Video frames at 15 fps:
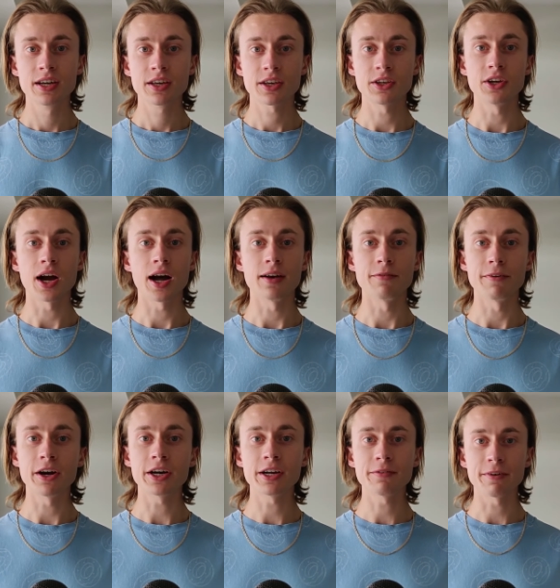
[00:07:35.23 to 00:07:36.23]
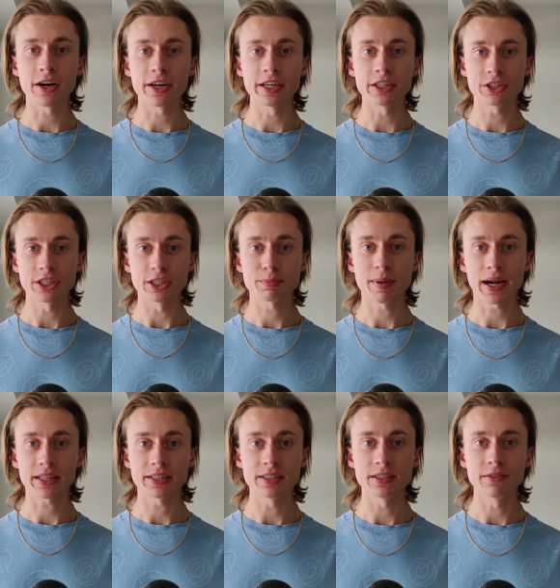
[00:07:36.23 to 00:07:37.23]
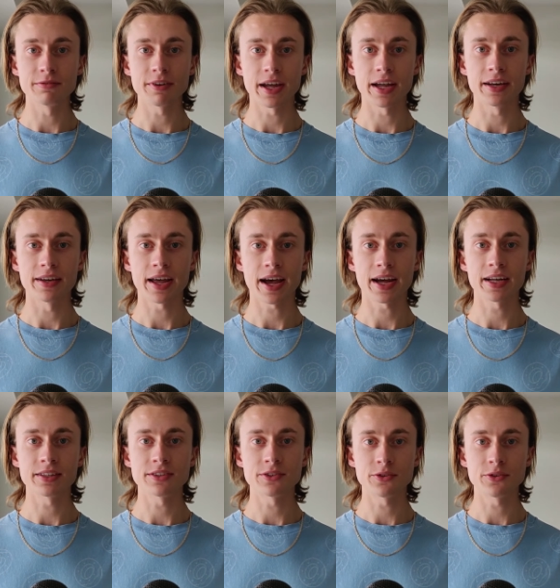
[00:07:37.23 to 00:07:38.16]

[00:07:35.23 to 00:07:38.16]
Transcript: he got very, very introspective and had